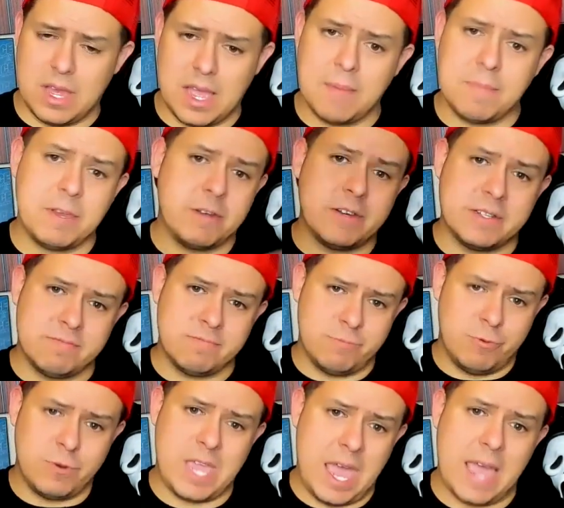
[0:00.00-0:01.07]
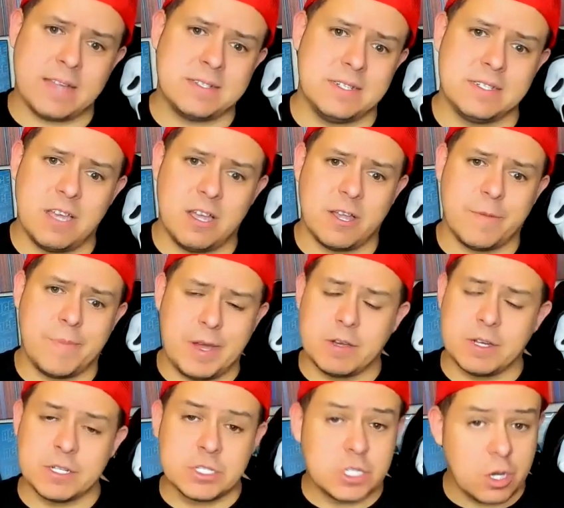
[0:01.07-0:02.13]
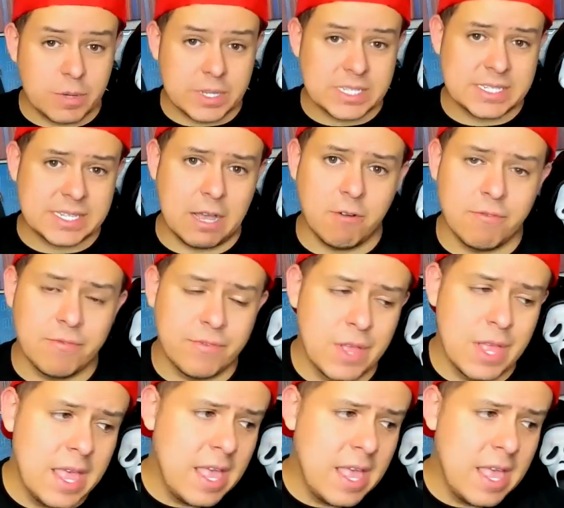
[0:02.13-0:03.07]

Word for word: I'm here to react and talk about a show itself.